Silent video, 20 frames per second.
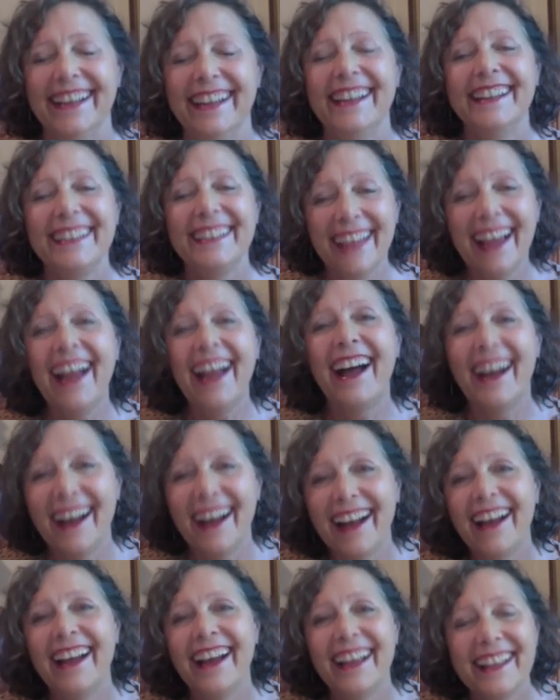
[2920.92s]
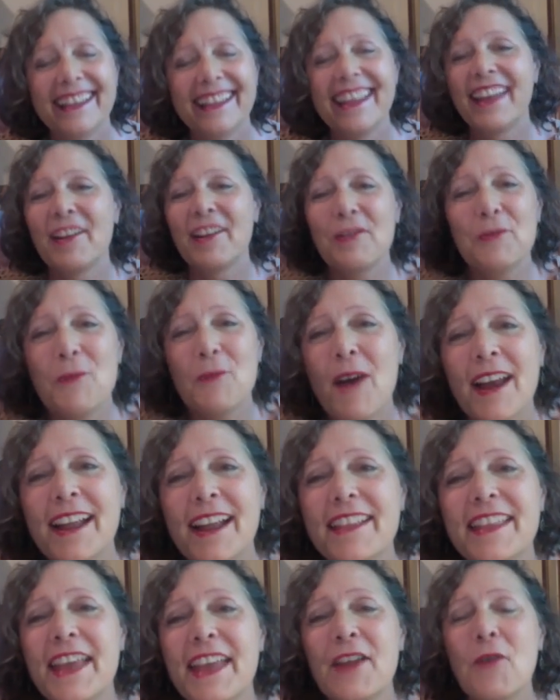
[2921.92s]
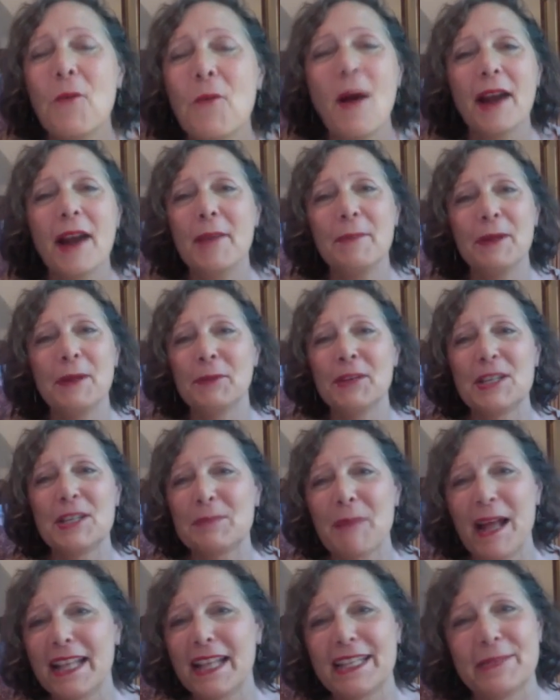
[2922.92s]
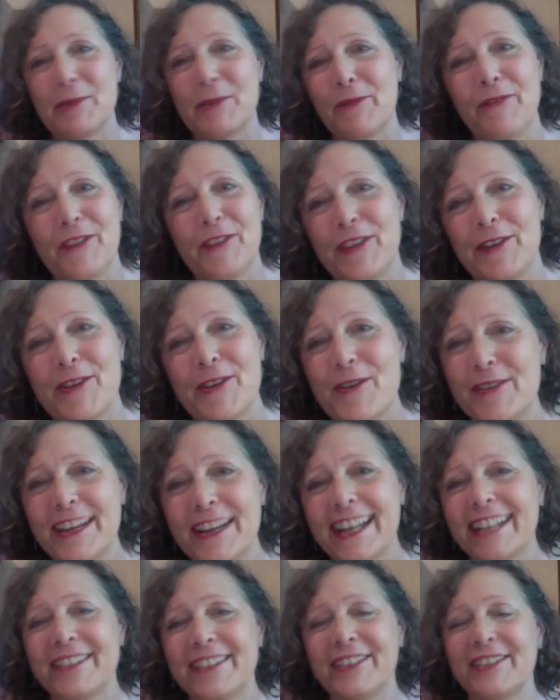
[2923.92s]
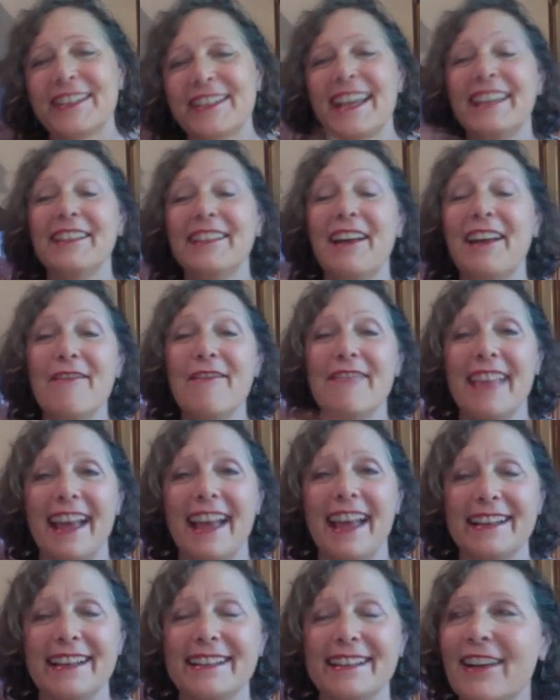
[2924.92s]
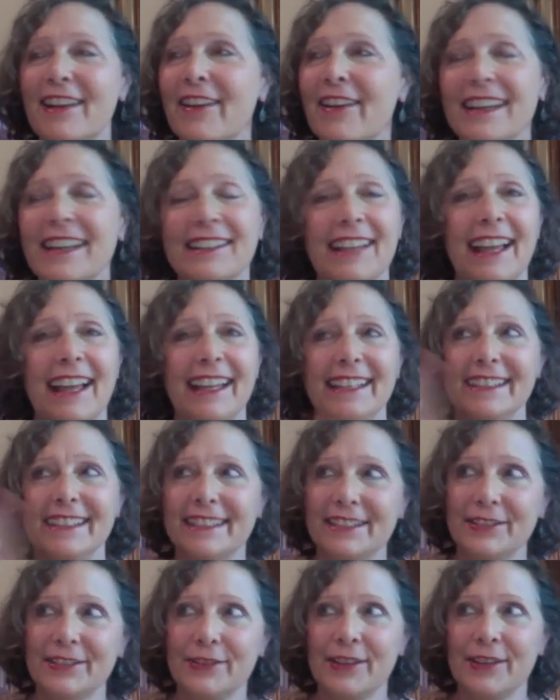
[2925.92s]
Yeah. They don't want to be responsible for their own answers. I love that. Sorry, clients.